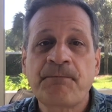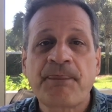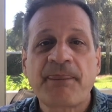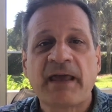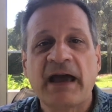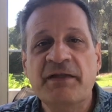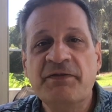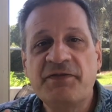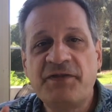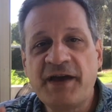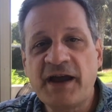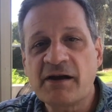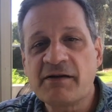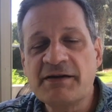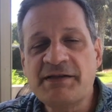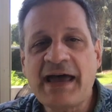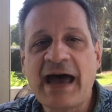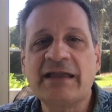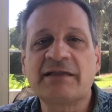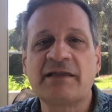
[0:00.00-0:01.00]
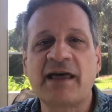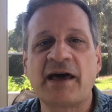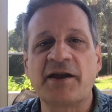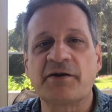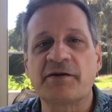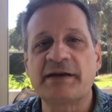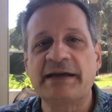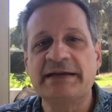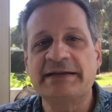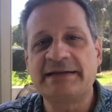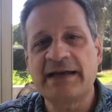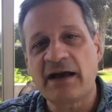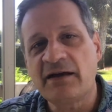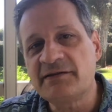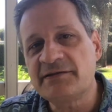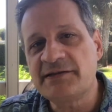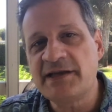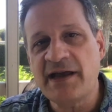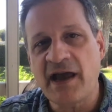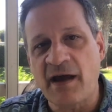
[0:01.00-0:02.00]
And there in that letter, he
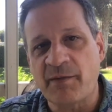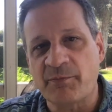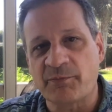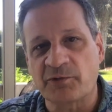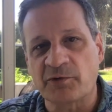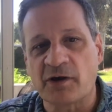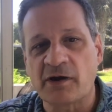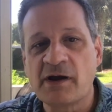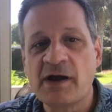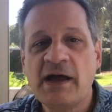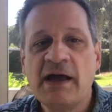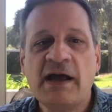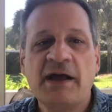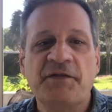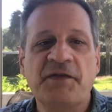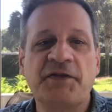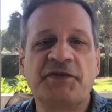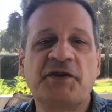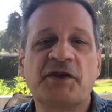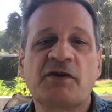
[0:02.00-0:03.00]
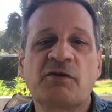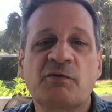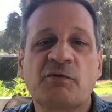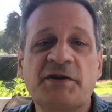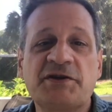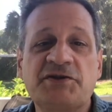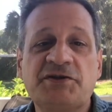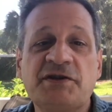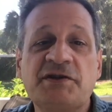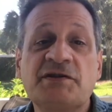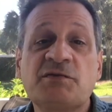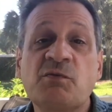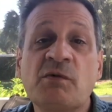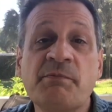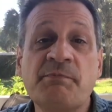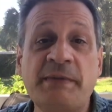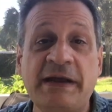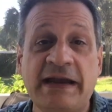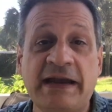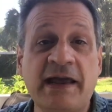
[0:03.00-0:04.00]
tells the emperor that the Christians were
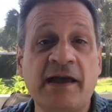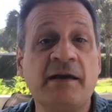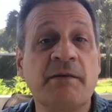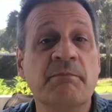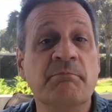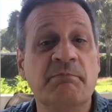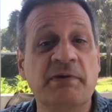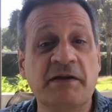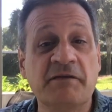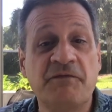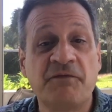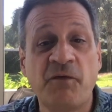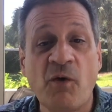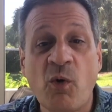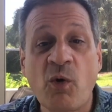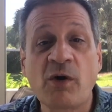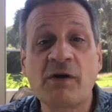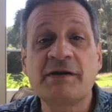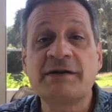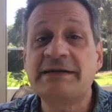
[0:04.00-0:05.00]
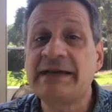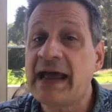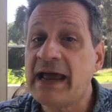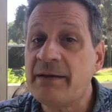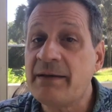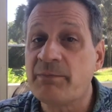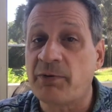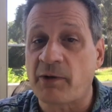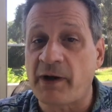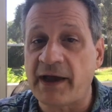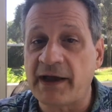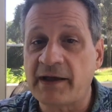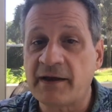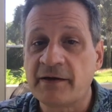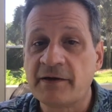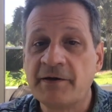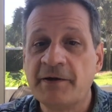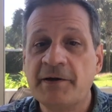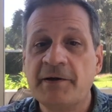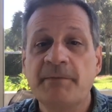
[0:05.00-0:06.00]
meeting before daybreak
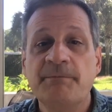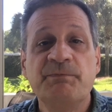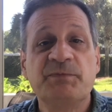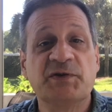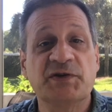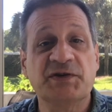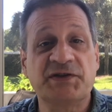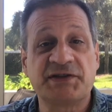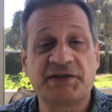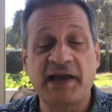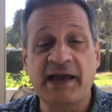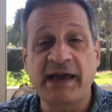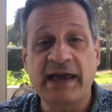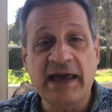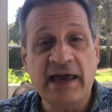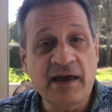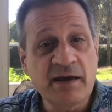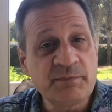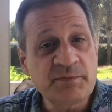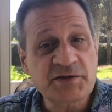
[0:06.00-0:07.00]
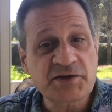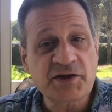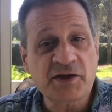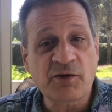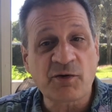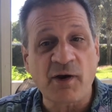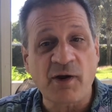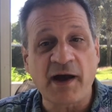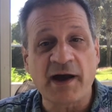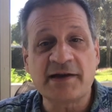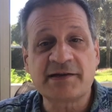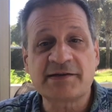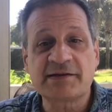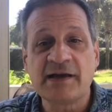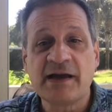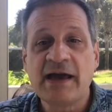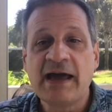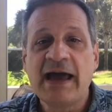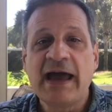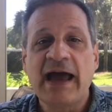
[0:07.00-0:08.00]
to sing hymns to Christ
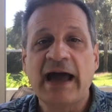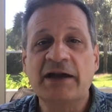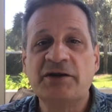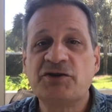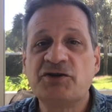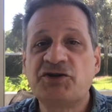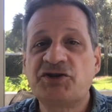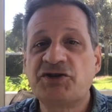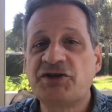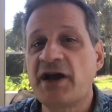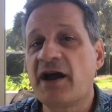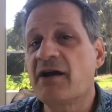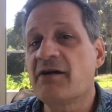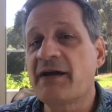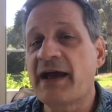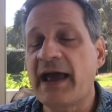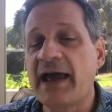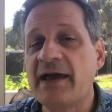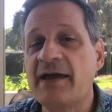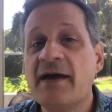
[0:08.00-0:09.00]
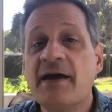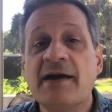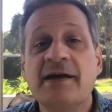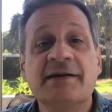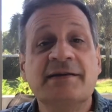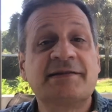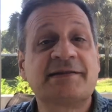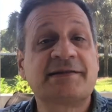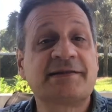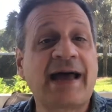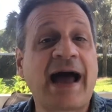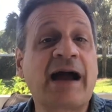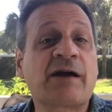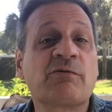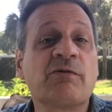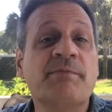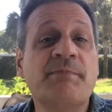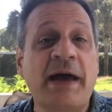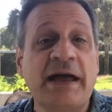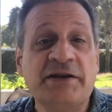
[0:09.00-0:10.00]
and to share a
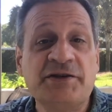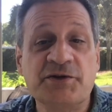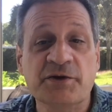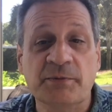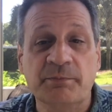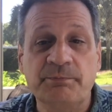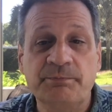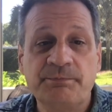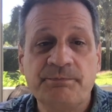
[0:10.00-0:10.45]
sacramentum.